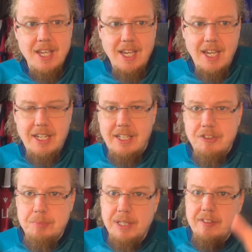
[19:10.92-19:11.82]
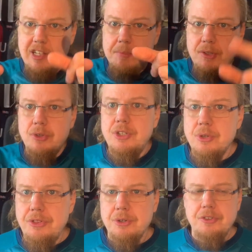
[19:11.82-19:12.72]
Any case, please let me know
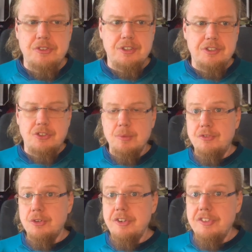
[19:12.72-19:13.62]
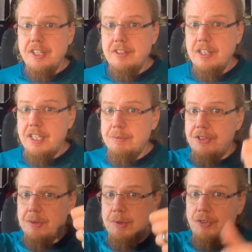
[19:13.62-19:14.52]
your thoughts on the top four race in Italy. Give me
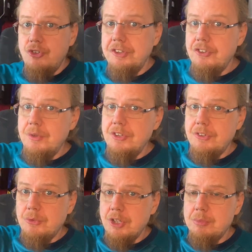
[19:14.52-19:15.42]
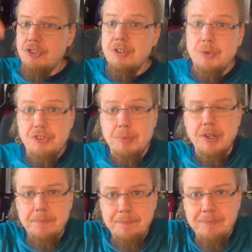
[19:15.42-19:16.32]
a thumbs up if you enjoyed this video, subscribe to my channel for see
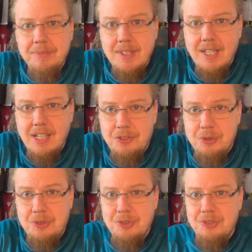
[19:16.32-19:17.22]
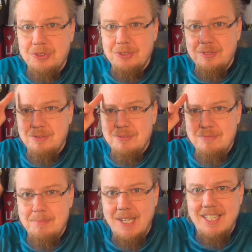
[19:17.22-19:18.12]
more. I'll talk to you soon.
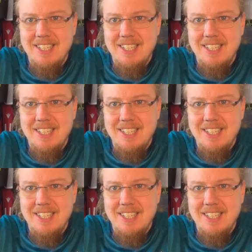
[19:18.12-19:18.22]
Bye!